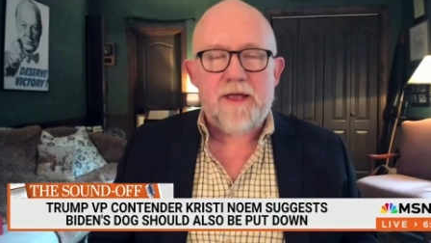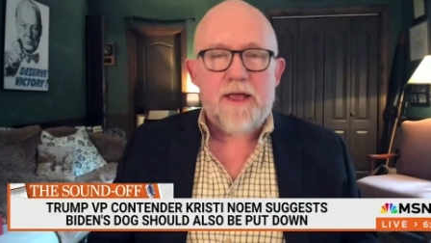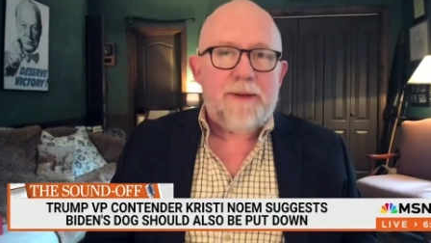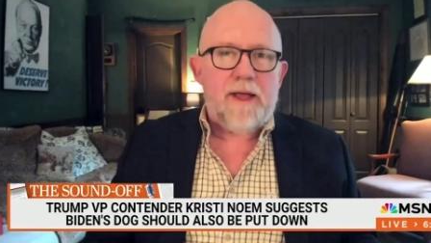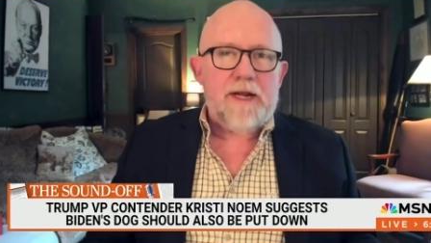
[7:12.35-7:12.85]

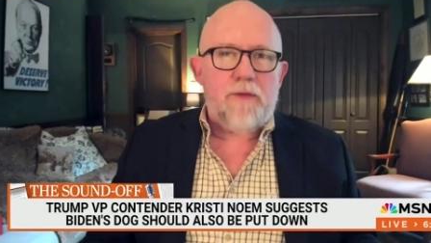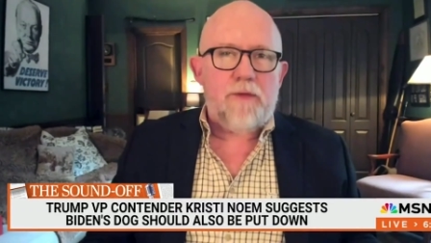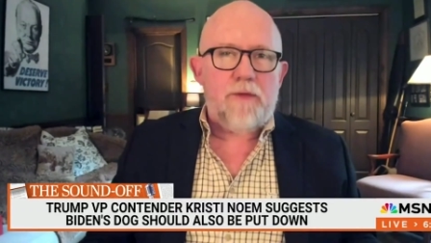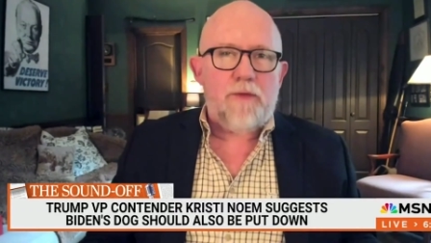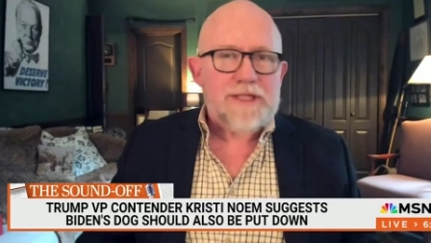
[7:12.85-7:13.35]
But you know,
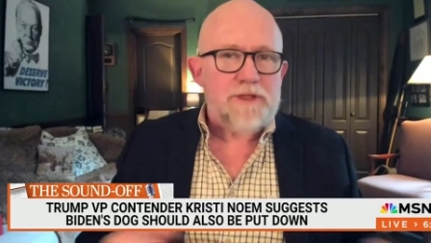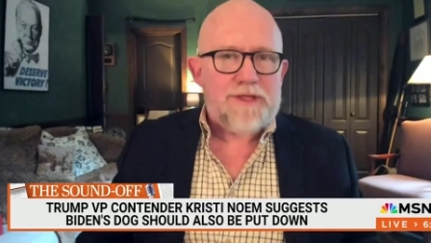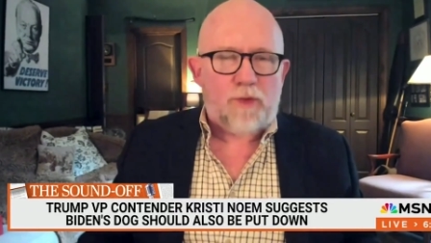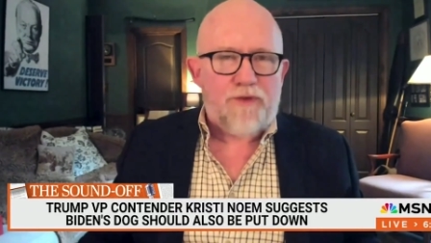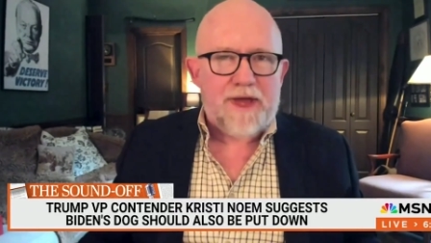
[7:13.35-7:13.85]
the rest of
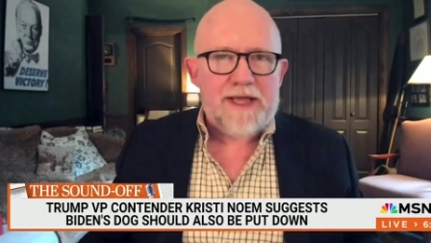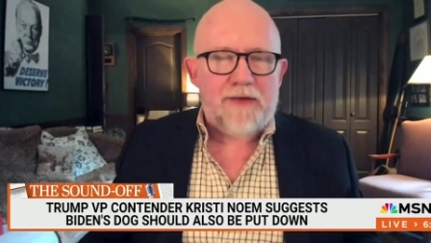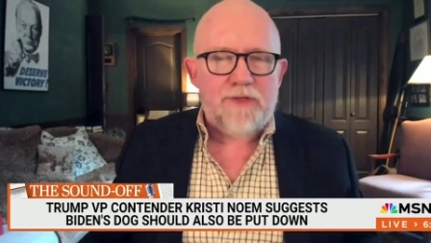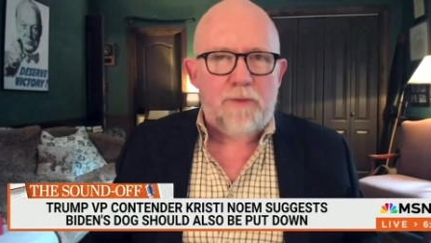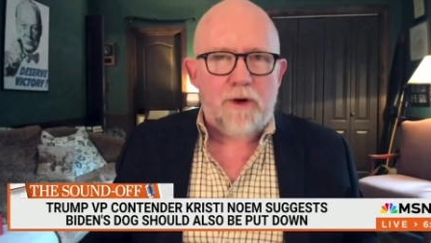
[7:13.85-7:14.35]
the things we're finding out in the